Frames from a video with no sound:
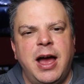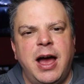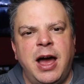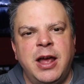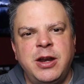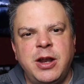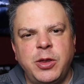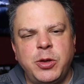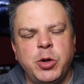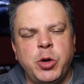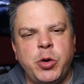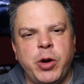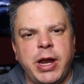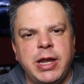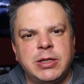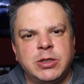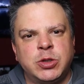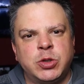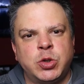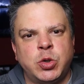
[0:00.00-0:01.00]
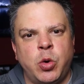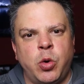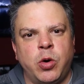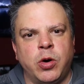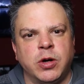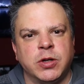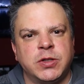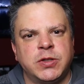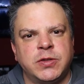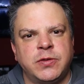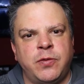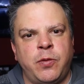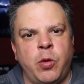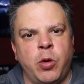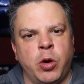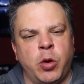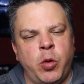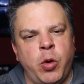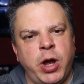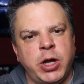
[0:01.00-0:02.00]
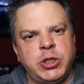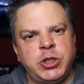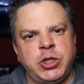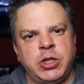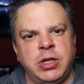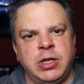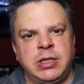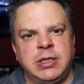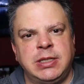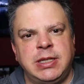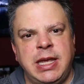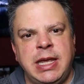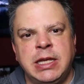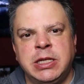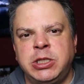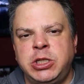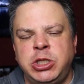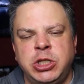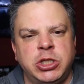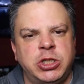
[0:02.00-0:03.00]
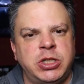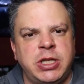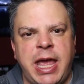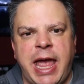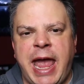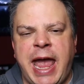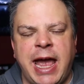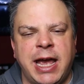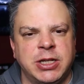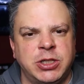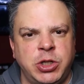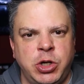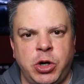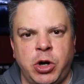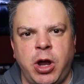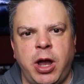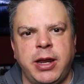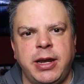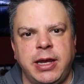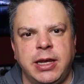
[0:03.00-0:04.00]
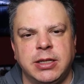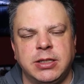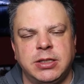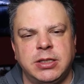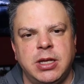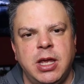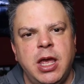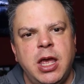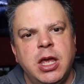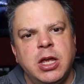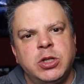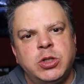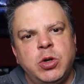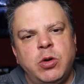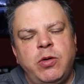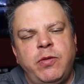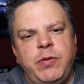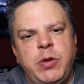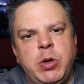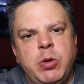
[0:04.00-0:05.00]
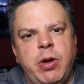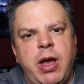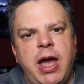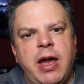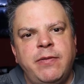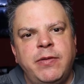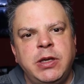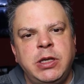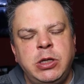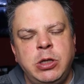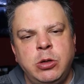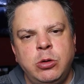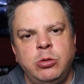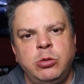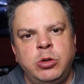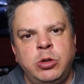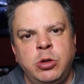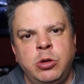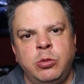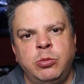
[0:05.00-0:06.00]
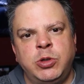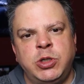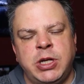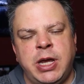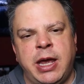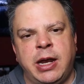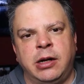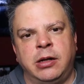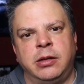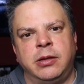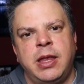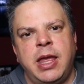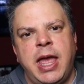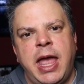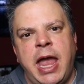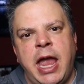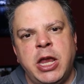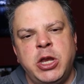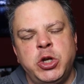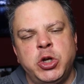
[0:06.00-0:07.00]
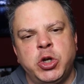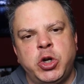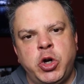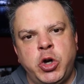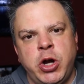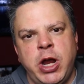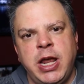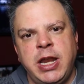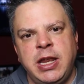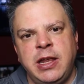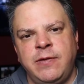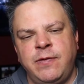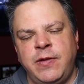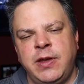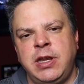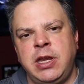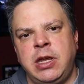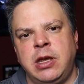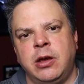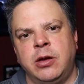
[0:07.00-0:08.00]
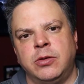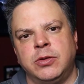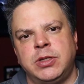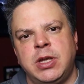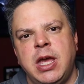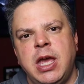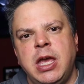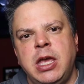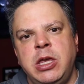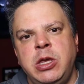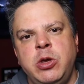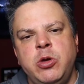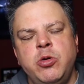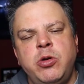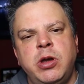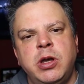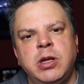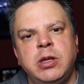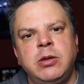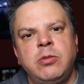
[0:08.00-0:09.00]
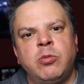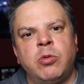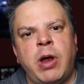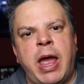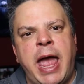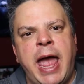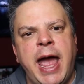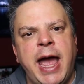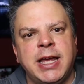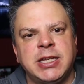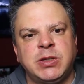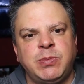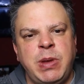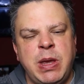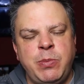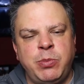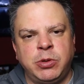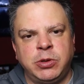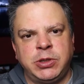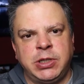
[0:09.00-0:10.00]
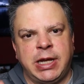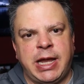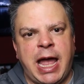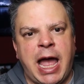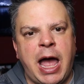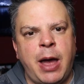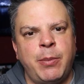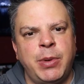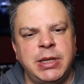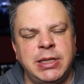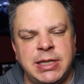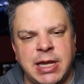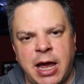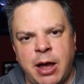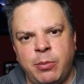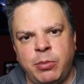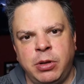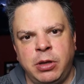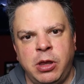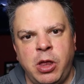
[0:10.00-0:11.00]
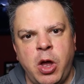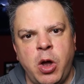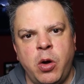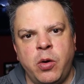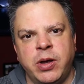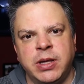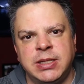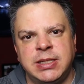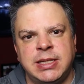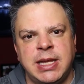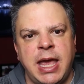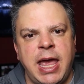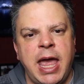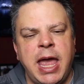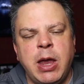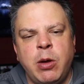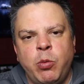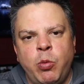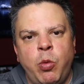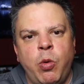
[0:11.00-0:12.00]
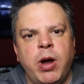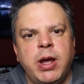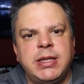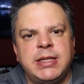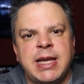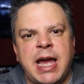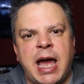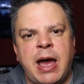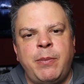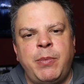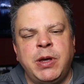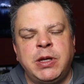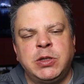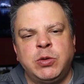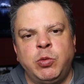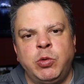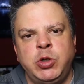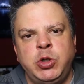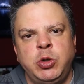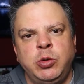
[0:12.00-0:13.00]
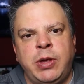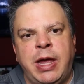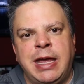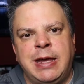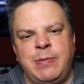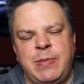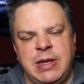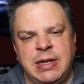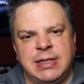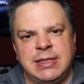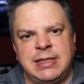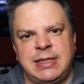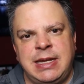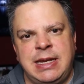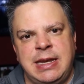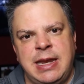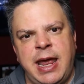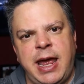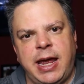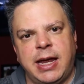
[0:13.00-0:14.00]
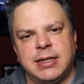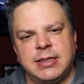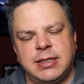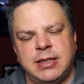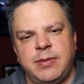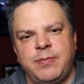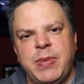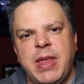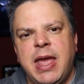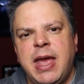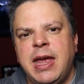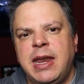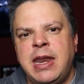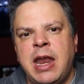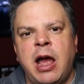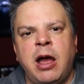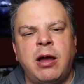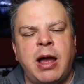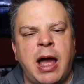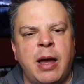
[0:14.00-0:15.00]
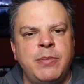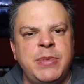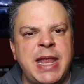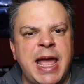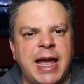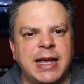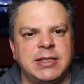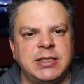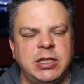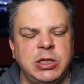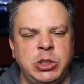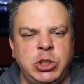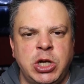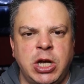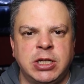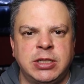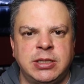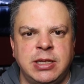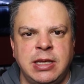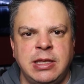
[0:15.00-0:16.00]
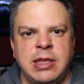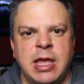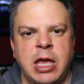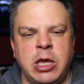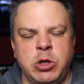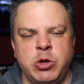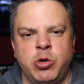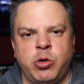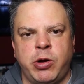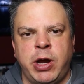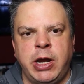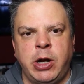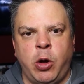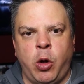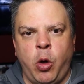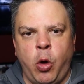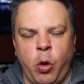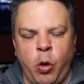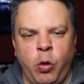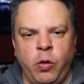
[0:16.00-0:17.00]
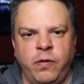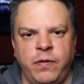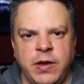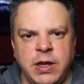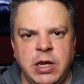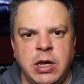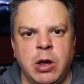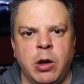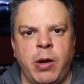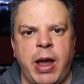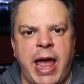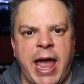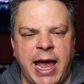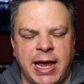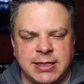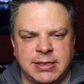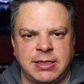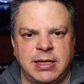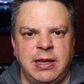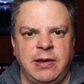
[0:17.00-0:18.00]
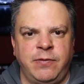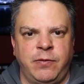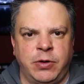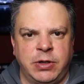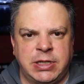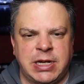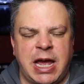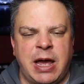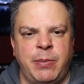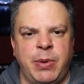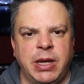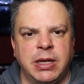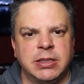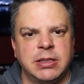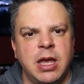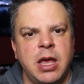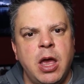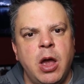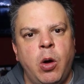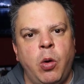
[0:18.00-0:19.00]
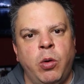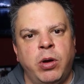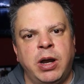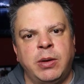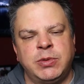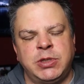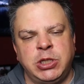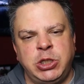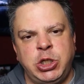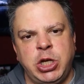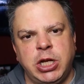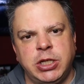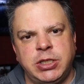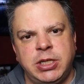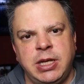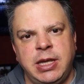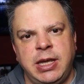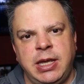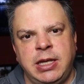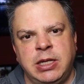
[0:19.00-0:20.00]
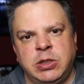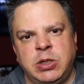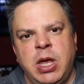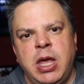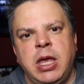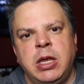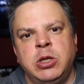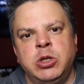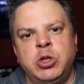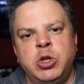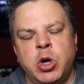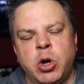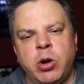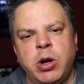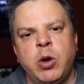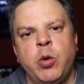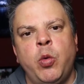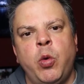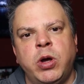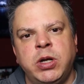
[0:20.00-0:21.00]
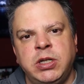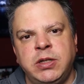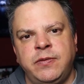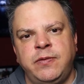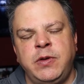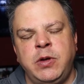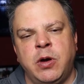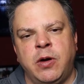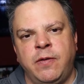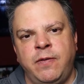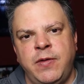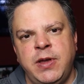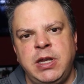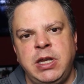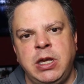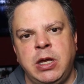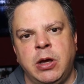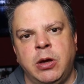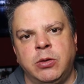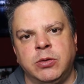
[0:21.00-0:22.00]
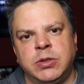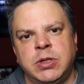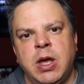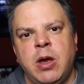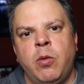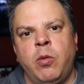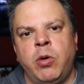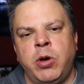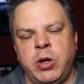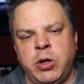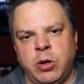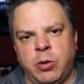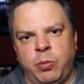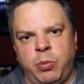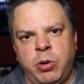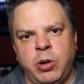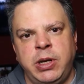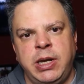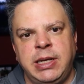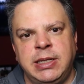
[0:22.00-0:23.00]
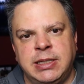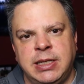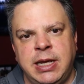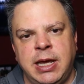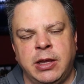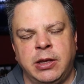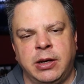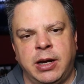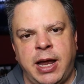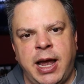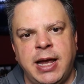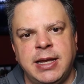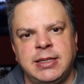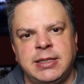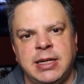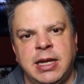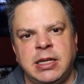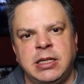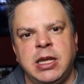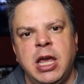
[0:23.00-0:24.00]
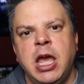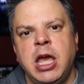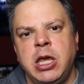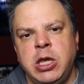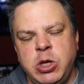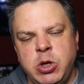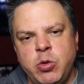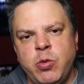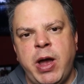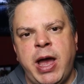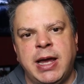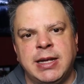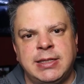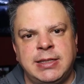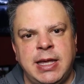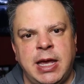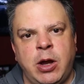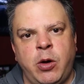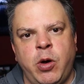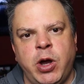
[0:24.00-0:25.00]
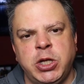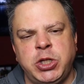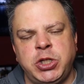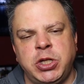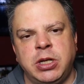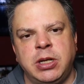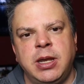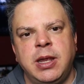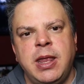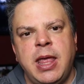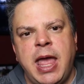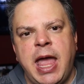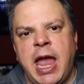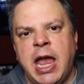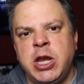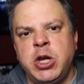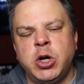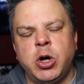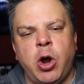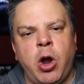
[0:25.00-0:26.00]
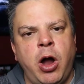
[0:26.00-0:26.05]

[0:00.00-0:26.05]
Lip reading: Another great source for questions is just to ask your audience. So if you have a YouTube channel and you're creating videos, you can ask people to comment down below and say, hey, what topics would you like me to see next? Now, I'm not suggesting that you create a whole video asking for topics. What I'm suggesting is during one of your videos where you're putting together content, you ask that question, and your